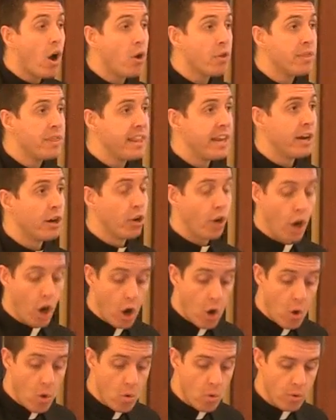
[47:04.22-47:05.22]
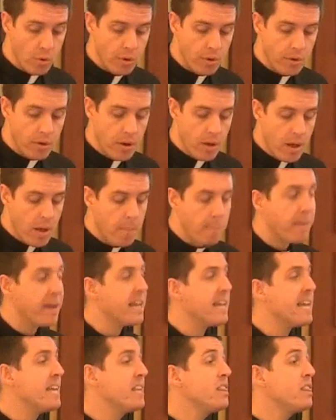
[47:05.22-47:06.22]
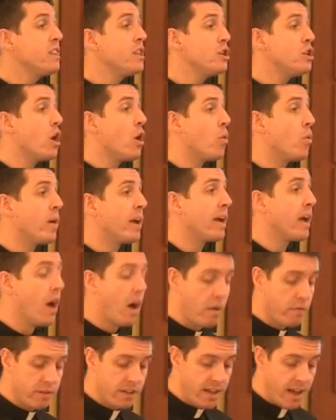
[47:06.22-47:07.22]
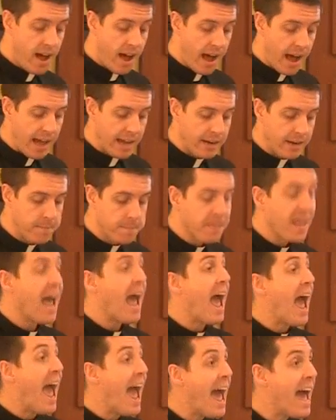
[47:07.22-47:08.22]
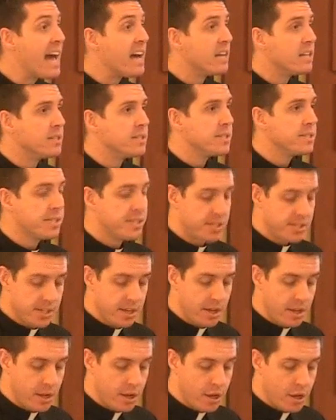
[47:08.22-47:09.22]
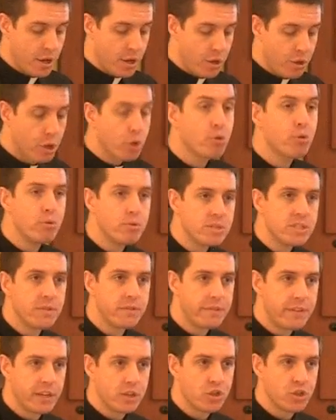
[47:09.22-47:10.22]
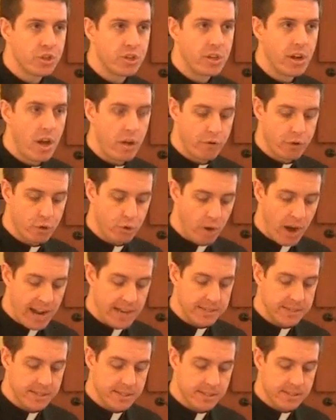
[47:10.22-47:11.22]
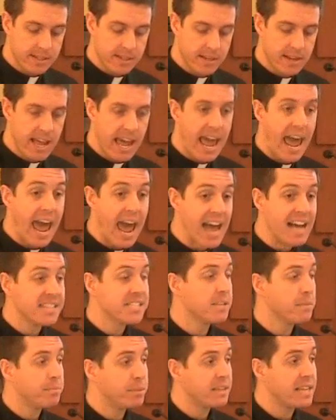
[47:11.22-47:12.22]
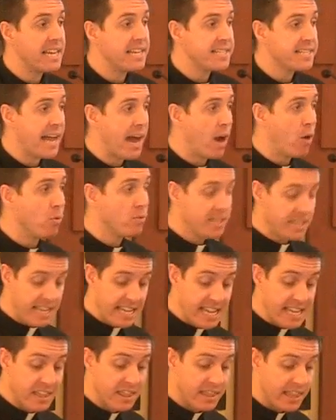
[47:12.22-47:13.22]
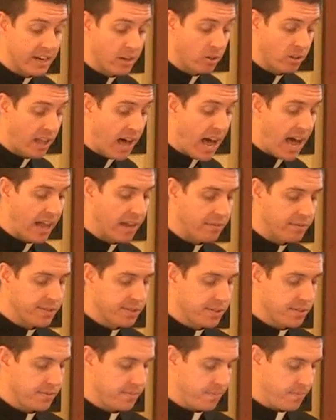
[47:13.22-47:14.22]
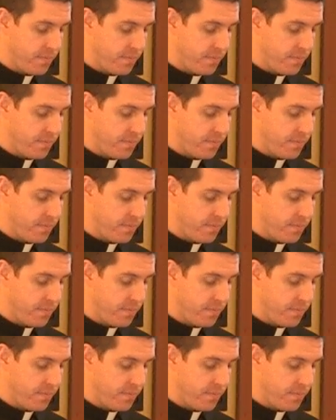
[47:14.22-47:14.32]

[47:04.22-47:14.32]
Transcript: on their own, but in the knowing of God, as the crucifixion of Christ, as it plays out in their lives.